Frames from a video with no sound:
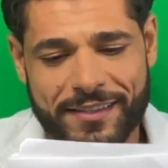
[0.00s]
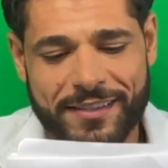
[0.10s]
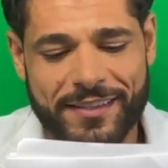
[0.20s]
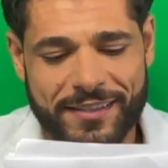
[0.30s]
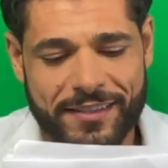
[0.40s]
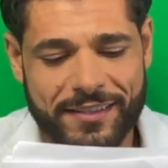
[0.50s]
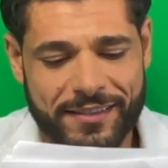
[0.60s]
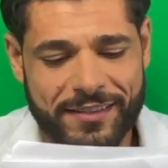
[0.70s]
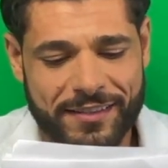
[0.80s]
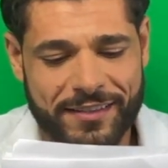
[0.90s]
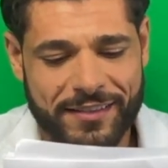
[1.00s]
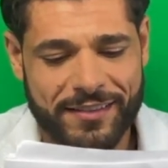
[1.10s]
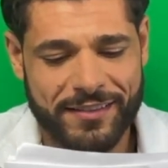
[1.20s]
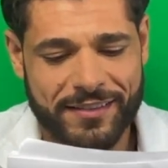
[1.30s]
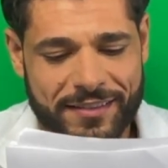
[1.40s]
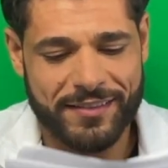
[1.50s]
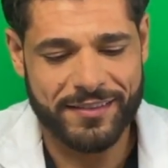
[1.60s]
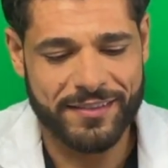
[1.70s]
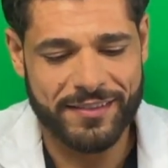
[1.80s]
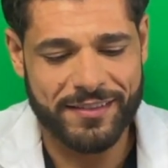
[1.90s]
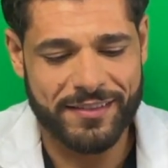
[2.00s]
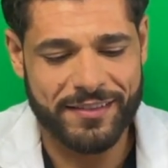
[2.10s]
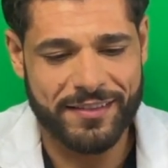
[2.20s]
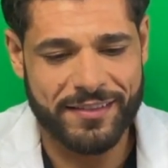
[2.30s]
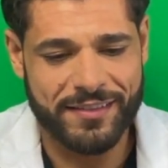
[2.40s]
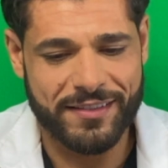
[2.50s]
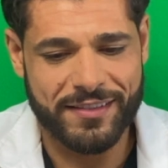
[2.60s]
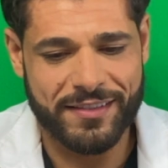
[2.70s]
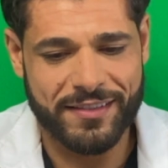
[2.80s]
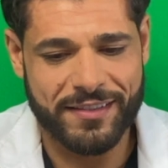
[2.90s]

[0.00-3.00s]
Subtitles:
No one is speaking in this clip.